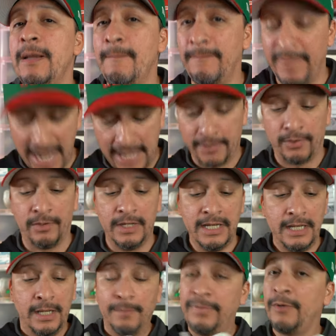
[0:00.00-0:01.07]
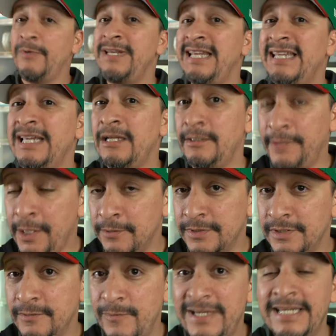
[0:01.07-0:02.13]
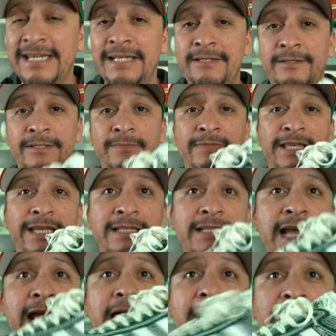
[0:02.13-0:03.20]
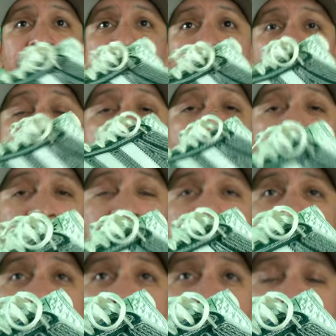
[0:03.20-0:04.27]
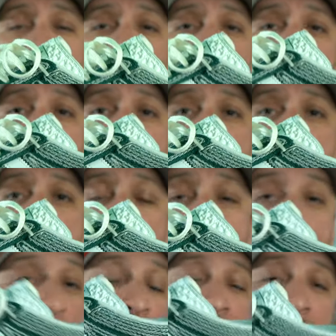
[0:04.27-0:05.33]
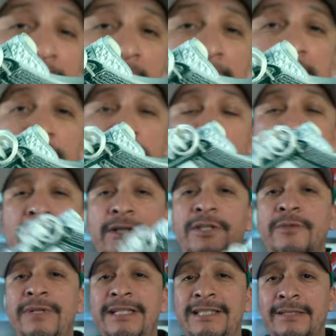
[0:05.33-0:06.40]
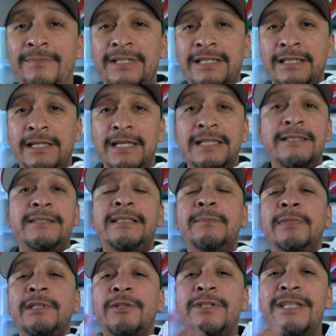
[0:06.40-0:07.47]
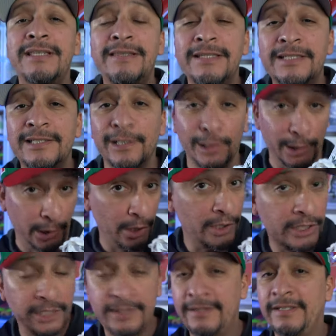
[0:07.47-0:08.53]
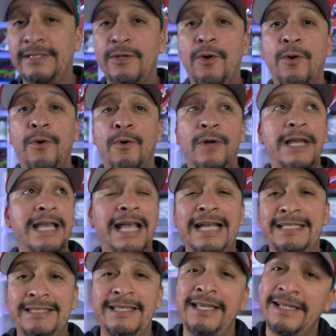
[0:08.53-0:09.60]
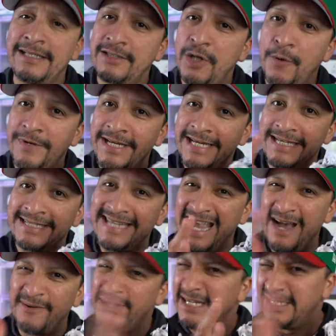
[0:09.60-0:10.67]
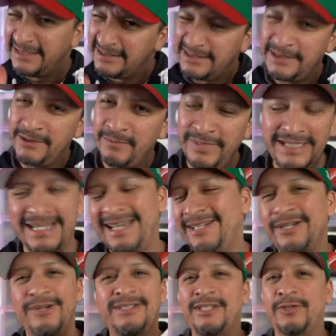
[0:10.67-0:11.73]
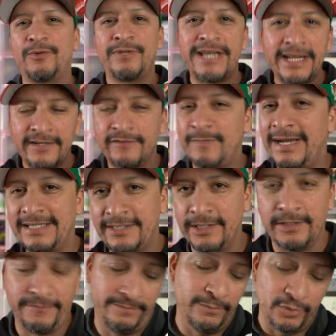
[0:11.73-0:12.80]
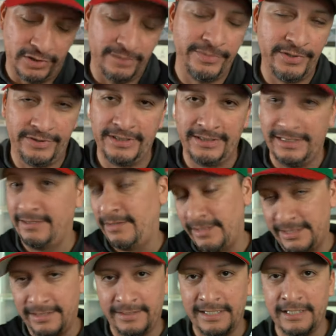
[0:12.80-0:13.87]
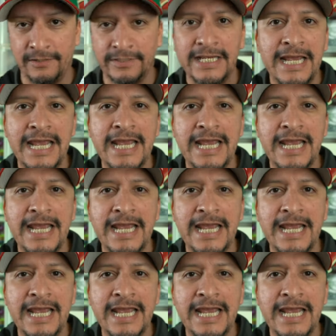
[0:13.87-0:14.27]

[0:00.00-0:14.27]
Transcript: a bottle but we can get close. We can get to some things. I love what this does. I hope that maybe he'll start doing something similar to this look, this whole aesthetic, toning it down a little bit. I know as a creative myself, more in music than anything else,